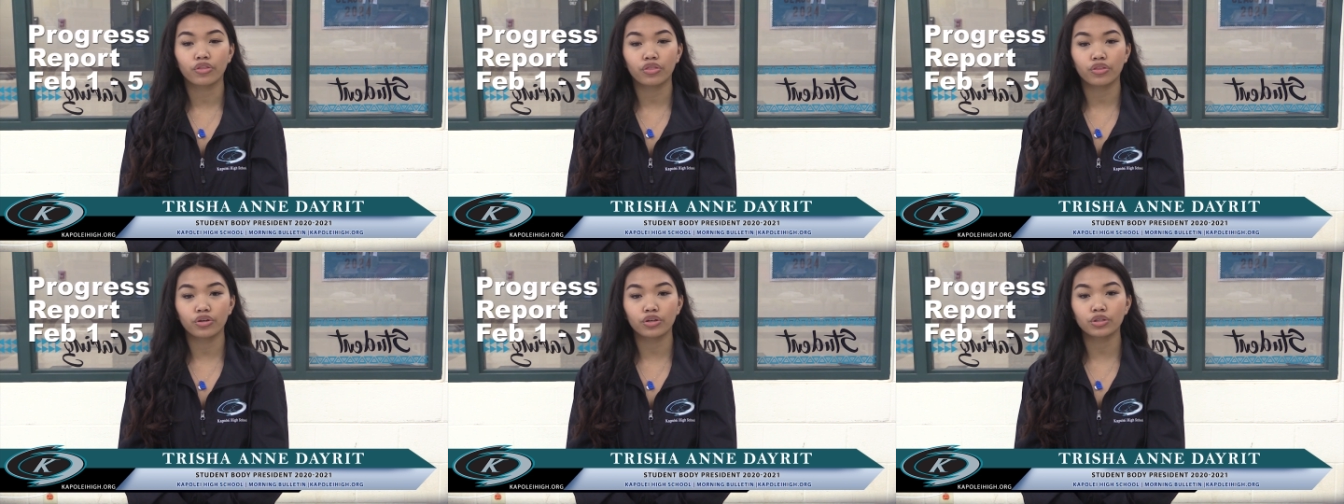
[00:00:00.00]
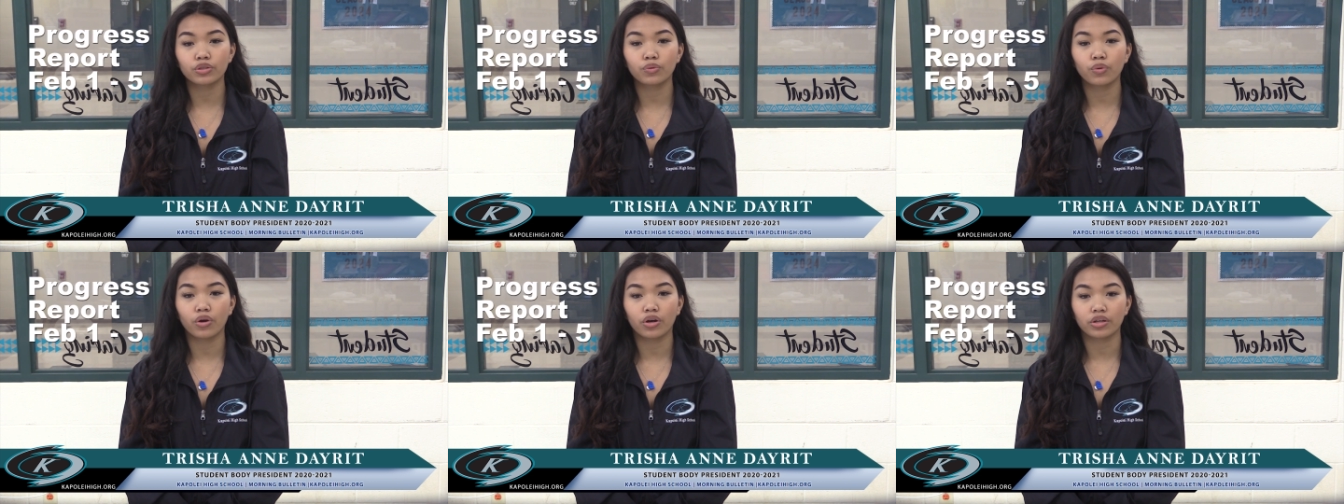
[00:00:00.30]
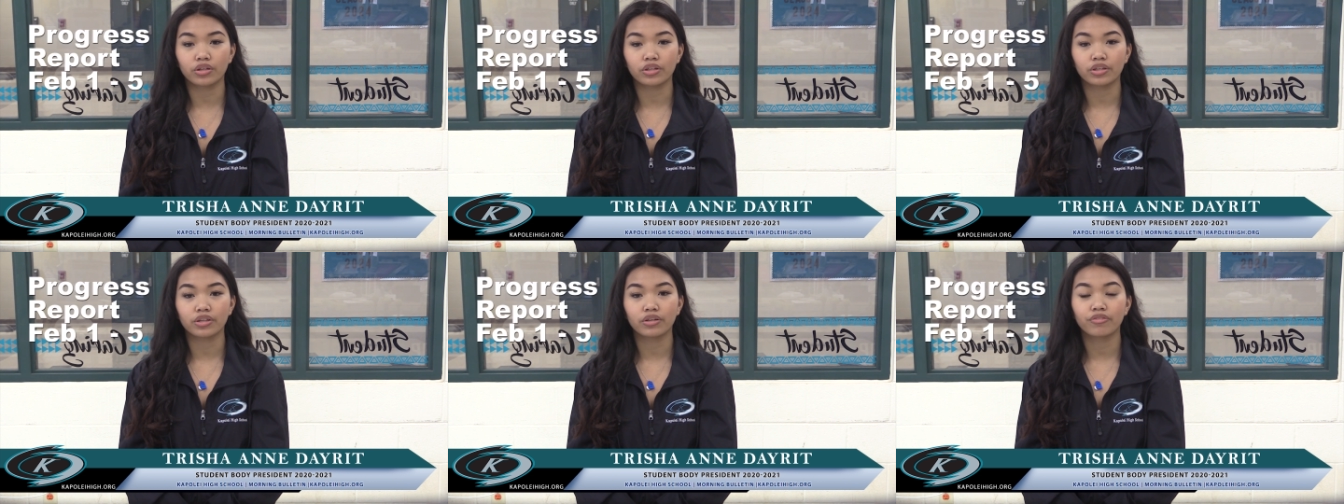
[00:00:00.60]
third
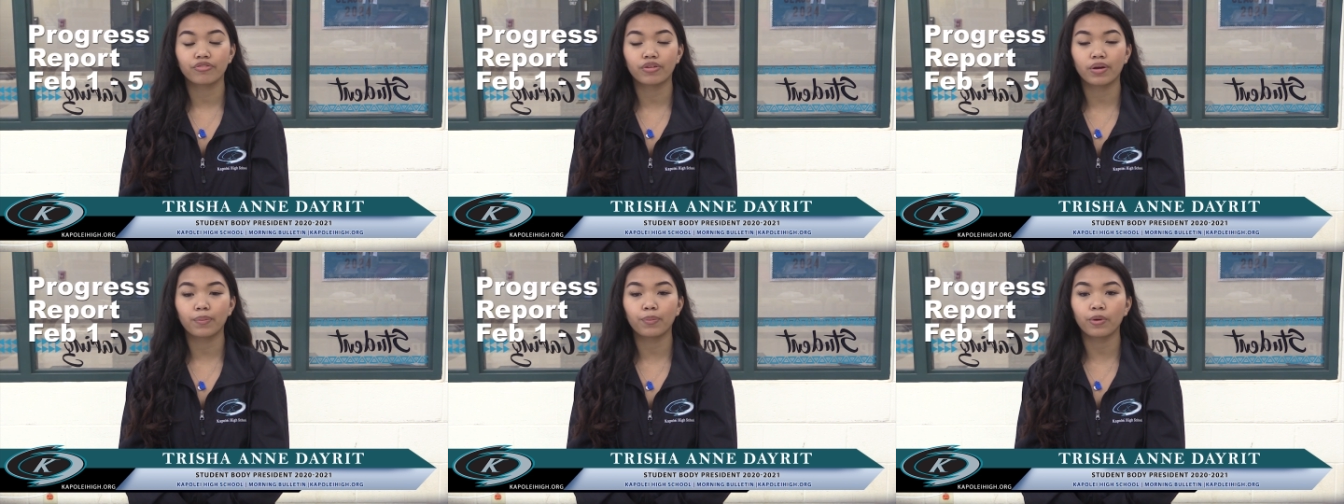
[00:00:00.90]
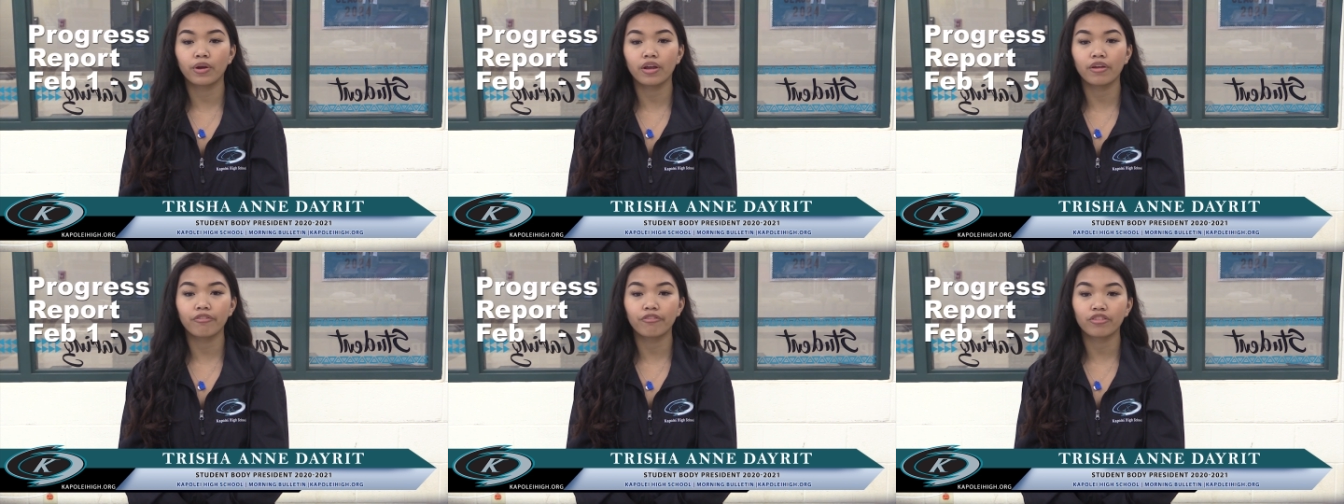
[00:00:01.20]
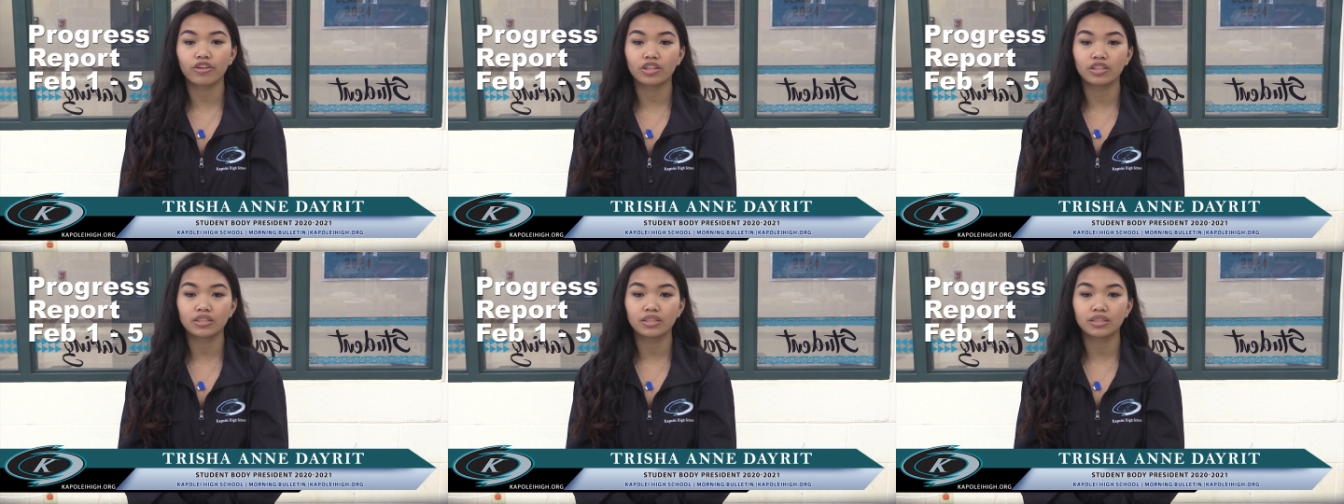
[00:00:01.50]
quarter, February
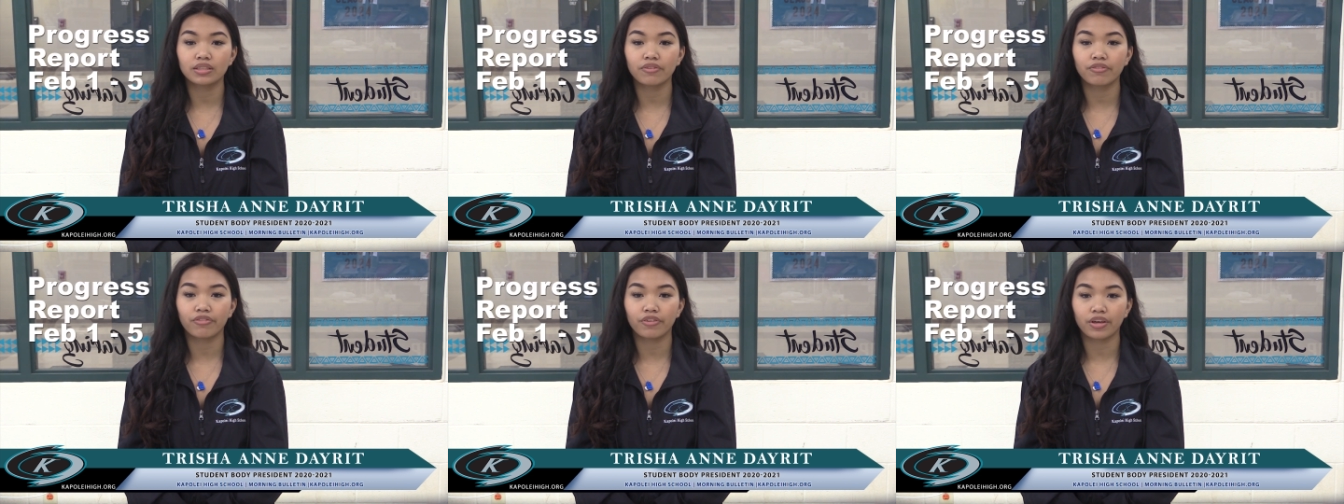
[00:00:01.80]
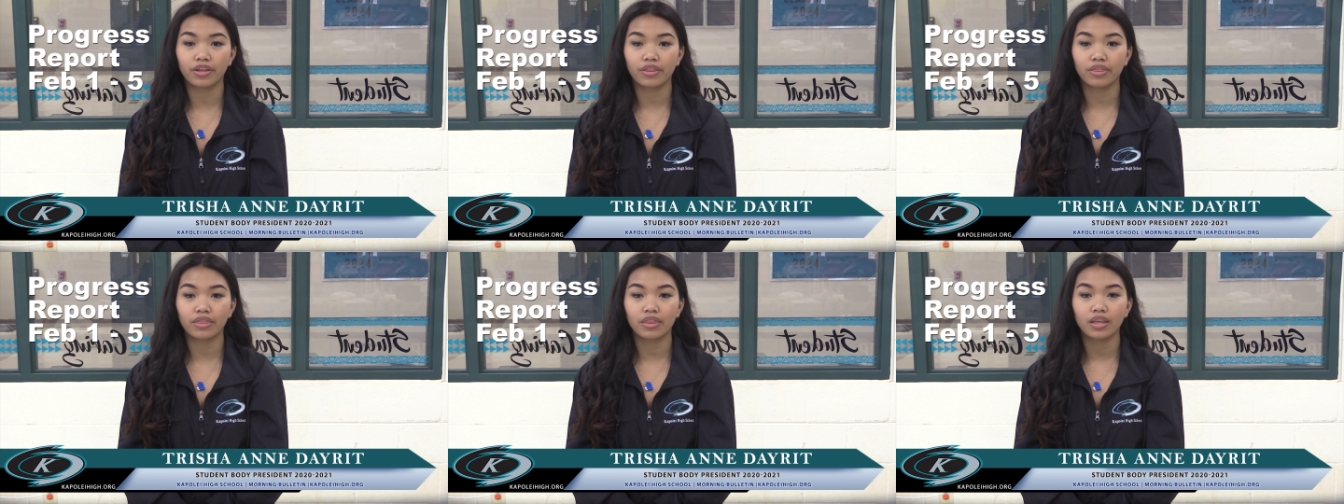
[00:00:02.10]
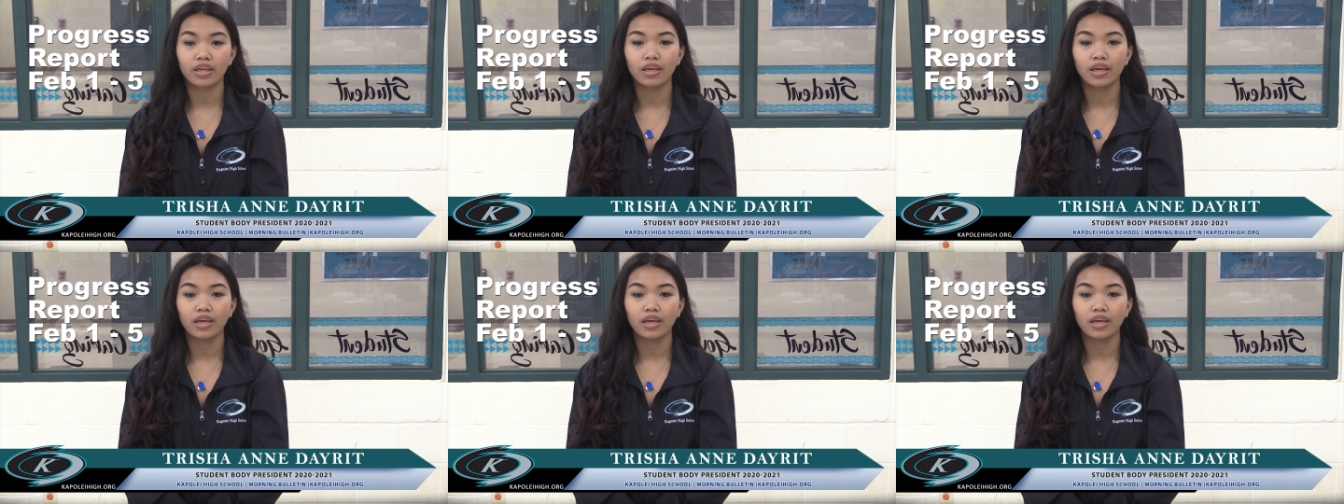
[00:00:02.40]
1st to 5th.